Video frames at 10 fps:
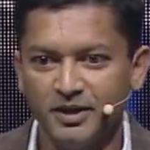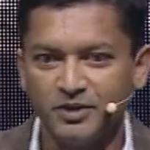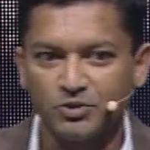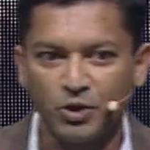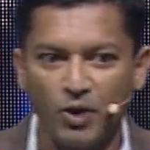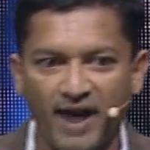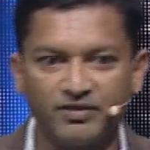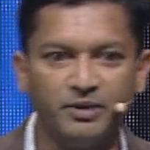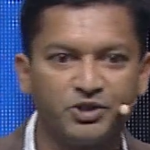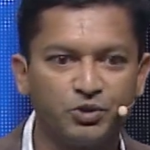So you have
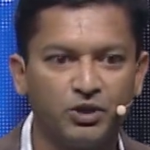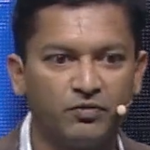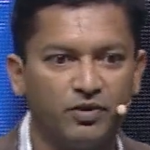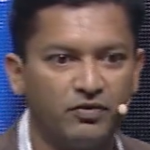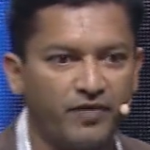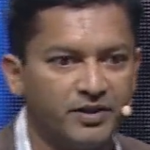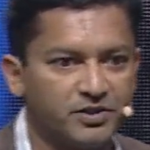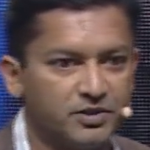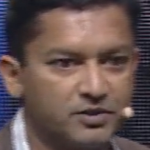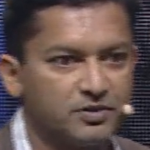to be shooting for the
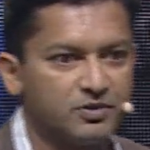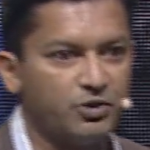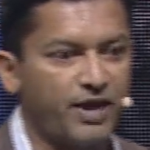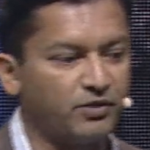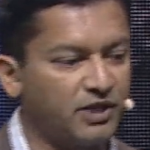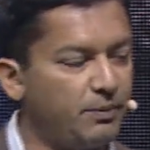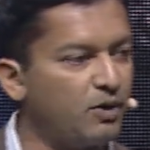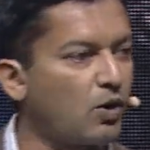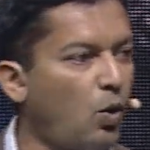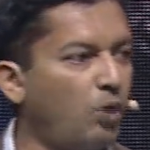fences. So you have to keep
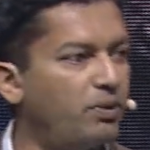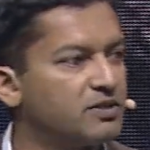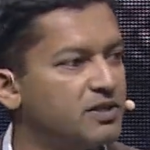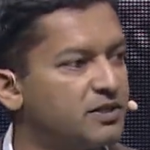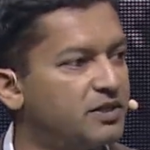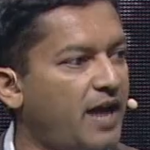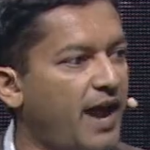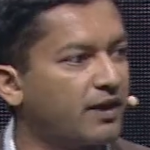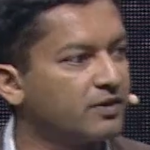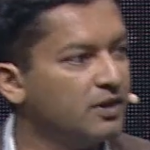your core business
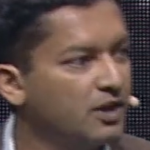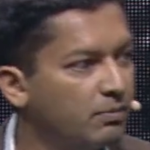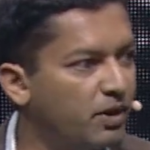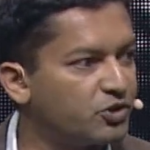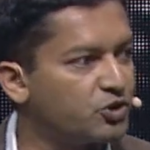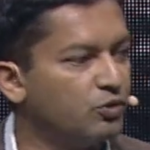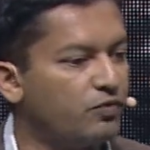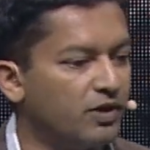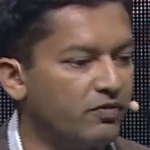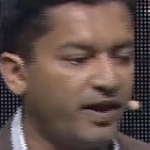intact, but shoot
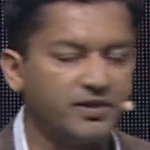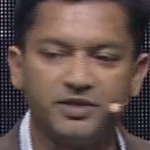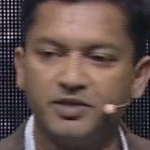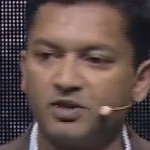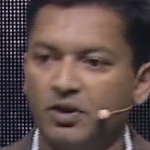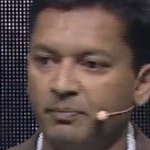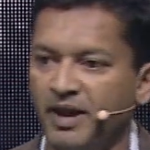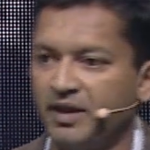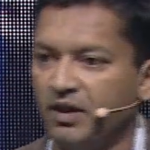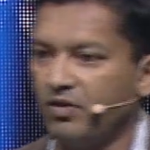for the fences on
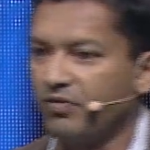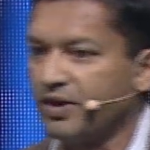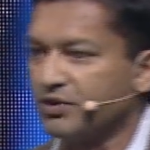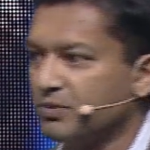many other things.